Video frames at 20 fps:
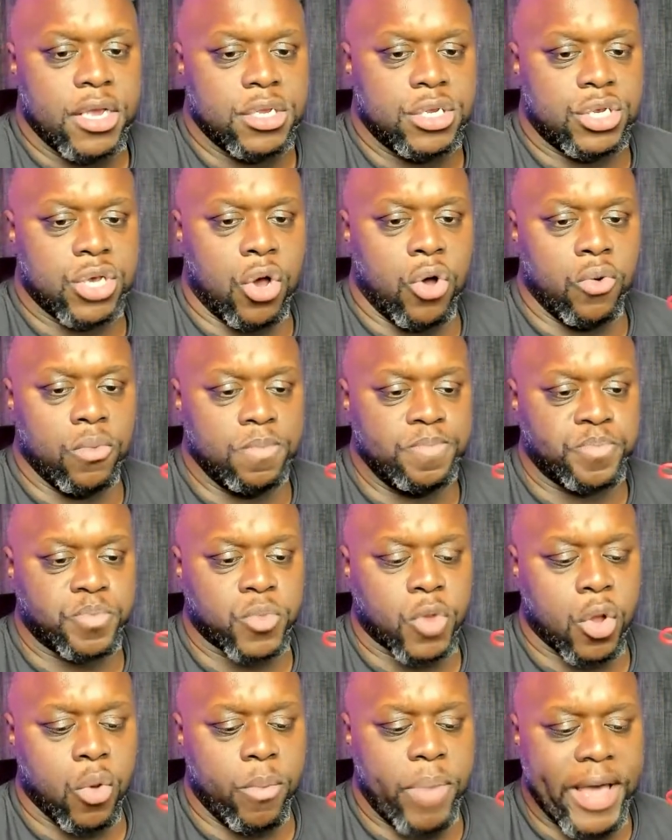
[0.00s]
So
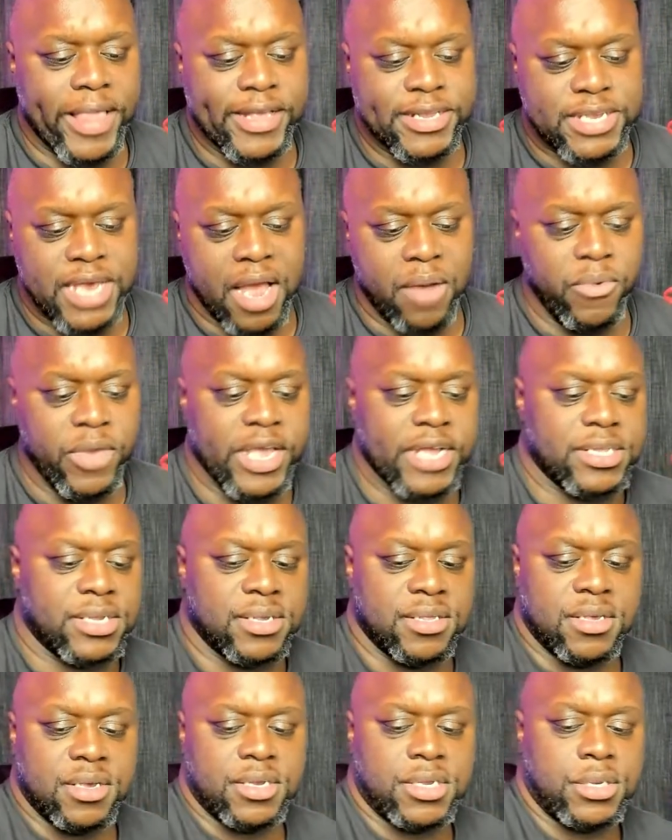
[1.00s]
by the time we get
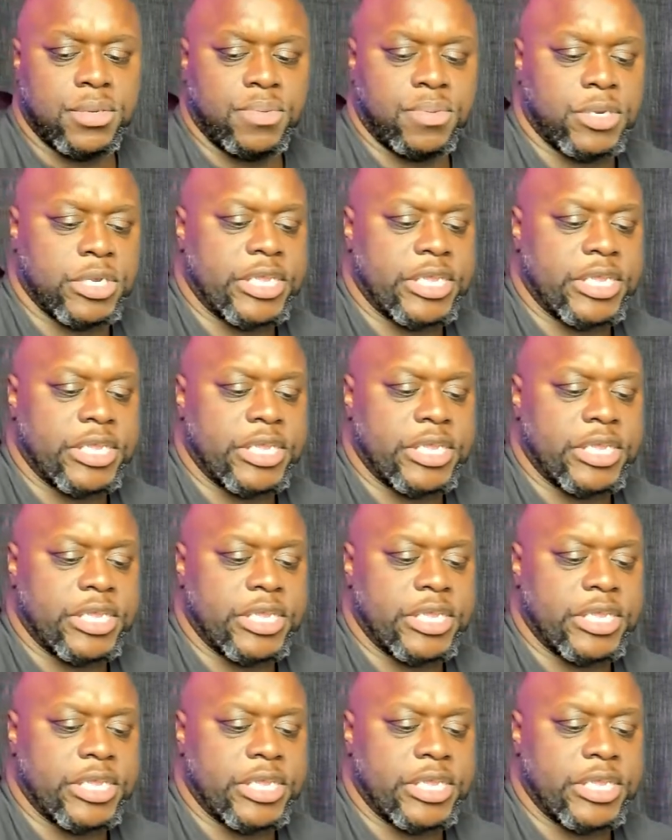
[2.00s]
to this